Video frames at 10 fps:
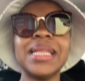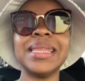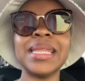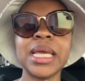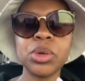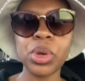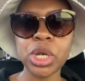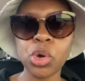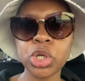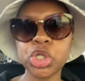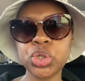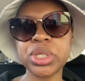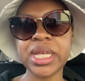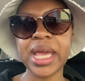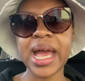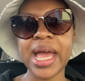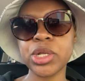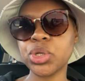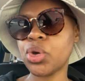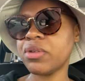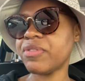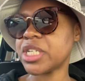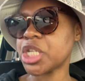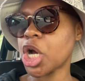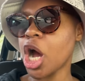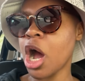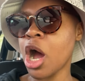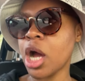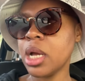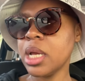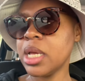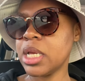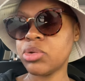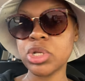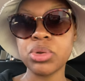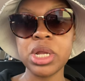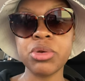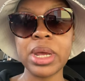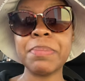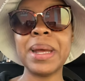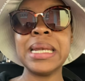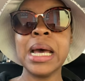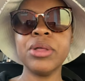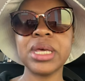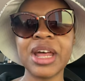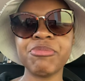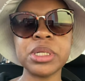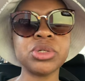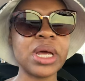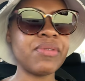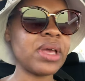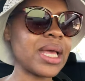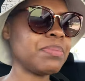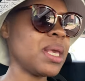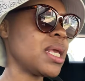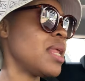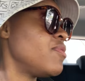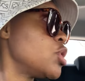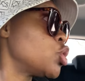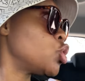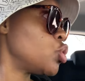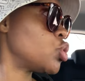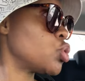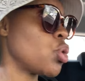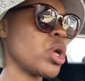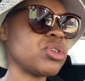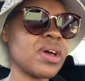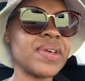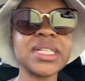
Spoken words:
And then when on Tuesday I had to go and fetch the car, it was really great. But now that I've been driving, I make any excuse to go and drive.